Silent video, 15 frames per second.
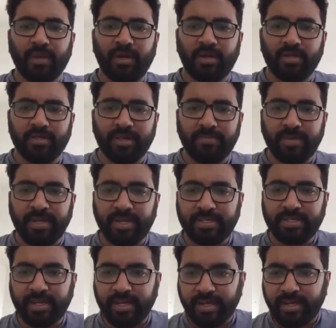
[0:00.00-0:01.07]
Uh, see,
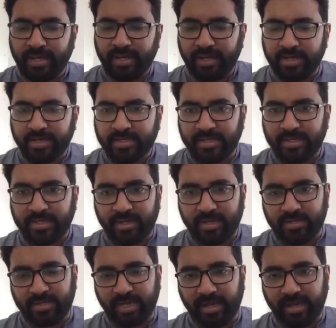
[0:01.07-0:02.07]
Meenakshi, I, I can understand, uh, see,